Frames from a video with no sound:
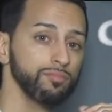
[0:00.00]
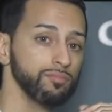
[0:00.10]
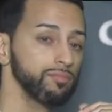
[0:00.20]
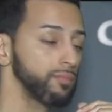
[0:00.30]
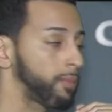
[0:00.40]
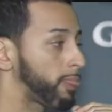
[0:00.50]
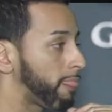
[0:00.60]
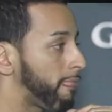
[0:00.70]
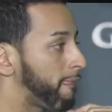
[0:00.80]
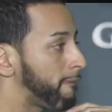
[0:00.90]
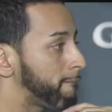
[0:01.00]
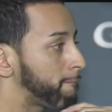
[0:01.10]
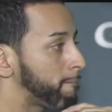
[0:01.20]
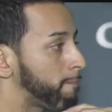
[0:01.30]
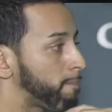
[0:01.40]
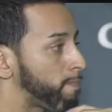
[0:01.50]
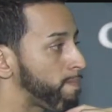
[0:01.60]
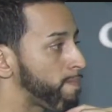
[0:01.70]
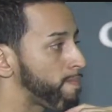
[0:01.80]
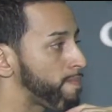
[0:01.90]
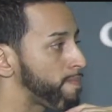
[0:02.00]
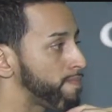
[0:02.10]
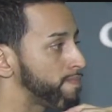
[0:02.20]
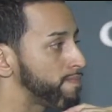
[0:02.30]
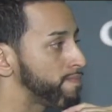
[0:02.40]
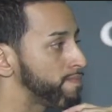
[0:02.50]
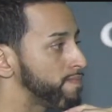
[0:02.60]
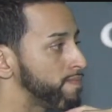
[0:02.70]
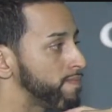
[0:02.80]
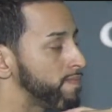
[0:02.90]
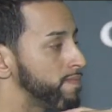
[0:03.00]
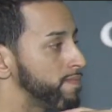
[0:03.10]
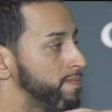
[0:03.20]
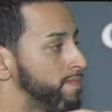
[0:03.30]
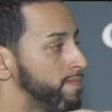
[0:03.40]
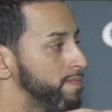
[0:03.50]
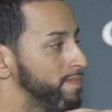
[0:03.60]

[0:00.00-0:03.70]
[no speech]